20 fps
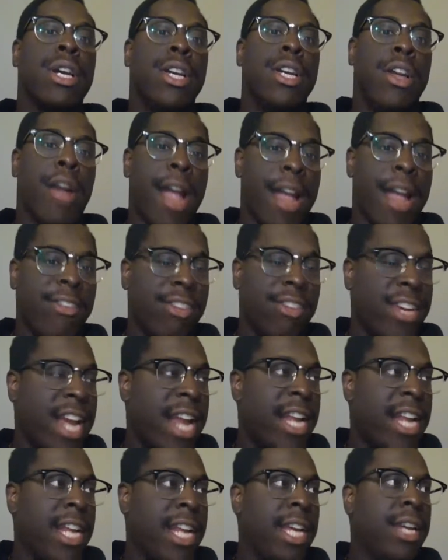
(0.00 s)
You're
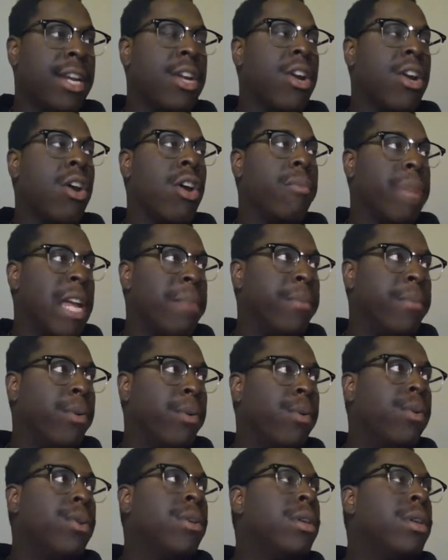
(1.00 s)
educating,
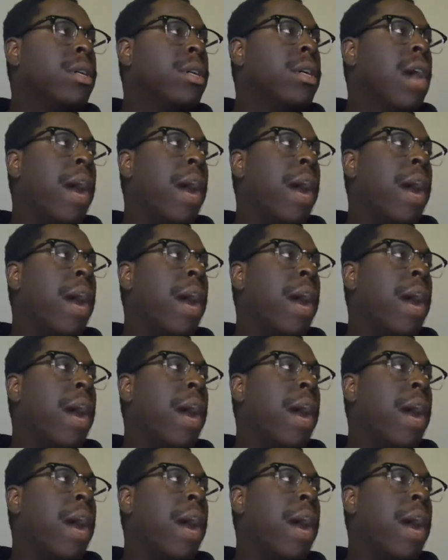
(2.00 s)
people.